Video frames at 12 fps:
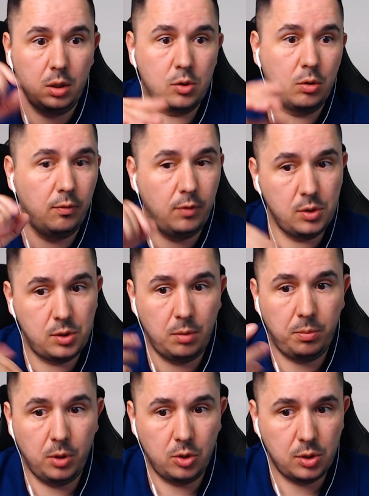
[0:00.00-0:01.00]
is convinced
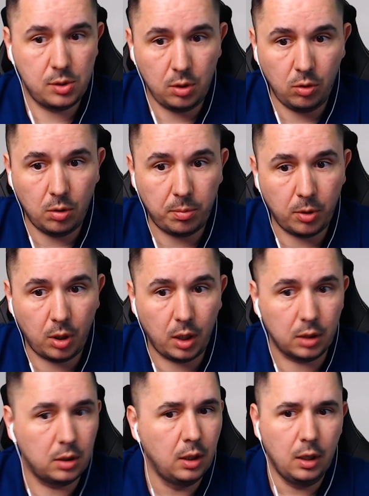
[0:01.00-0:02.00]
and purchasing your
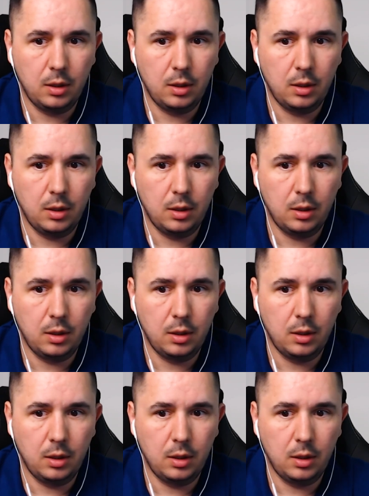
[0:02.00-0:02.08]
product.